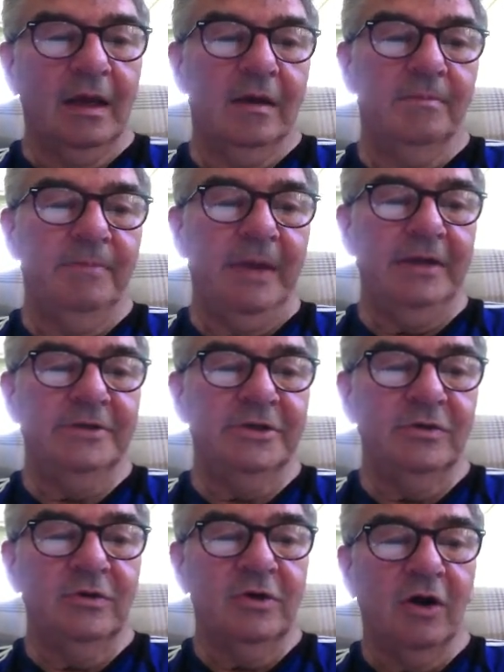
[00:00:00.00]

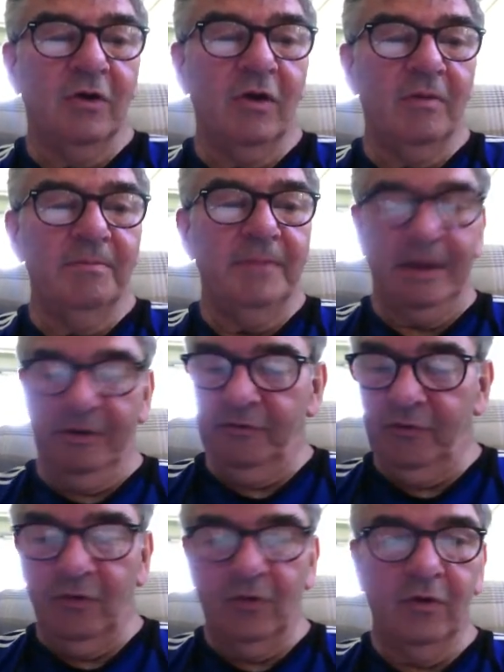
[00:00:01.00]
B2 colon
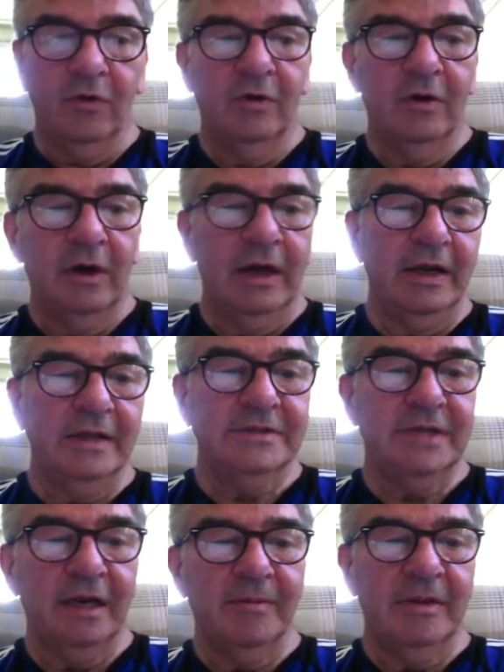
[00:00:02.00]
B4, it's
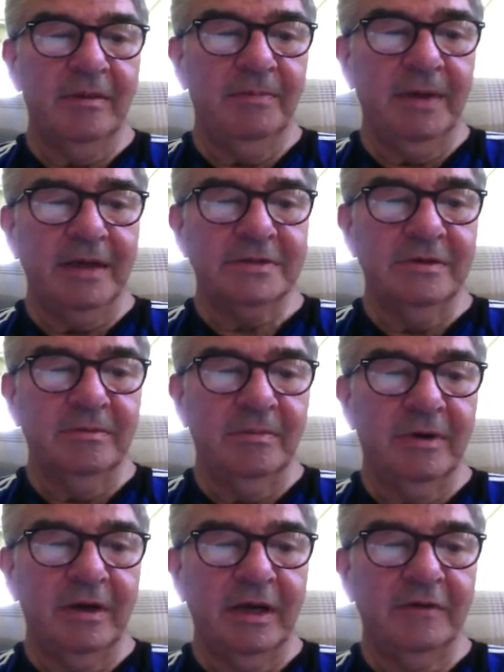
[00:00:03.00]
telling me the biggest
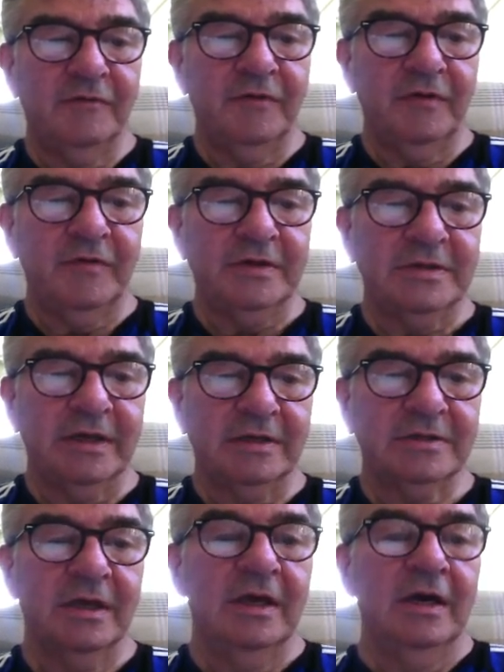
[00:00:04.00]
number is 56.
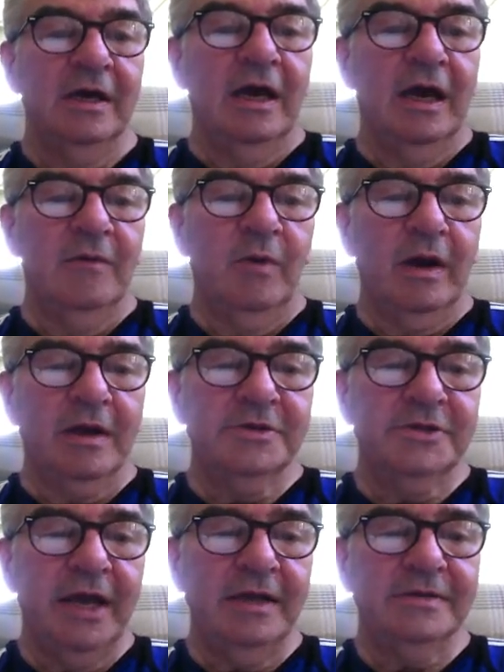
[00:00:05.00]
And when I
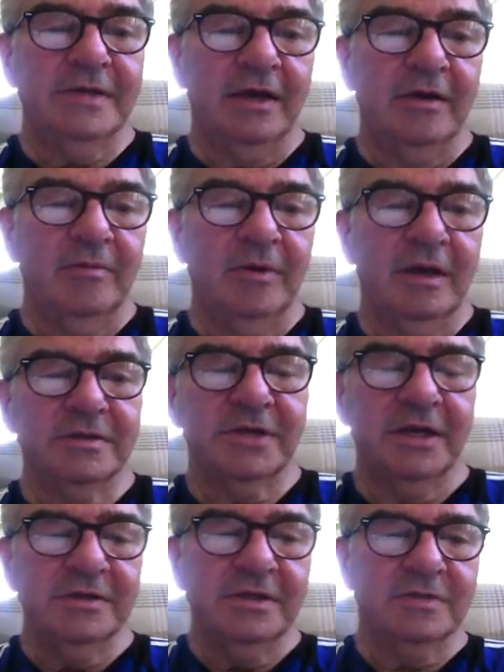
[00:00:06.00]
change that number, let's
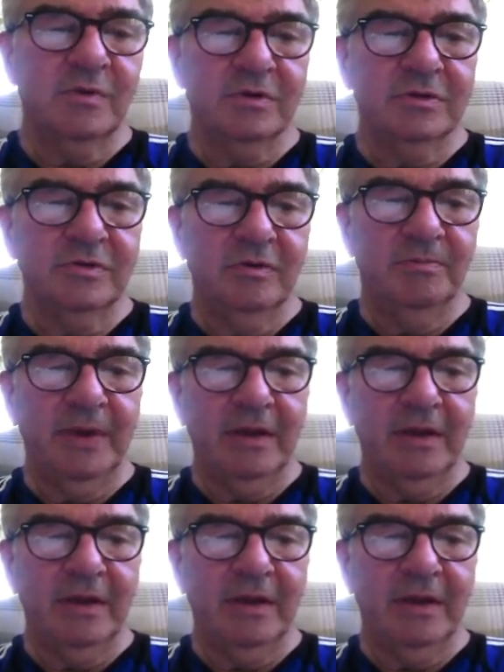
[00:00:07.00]
change this one to a bigger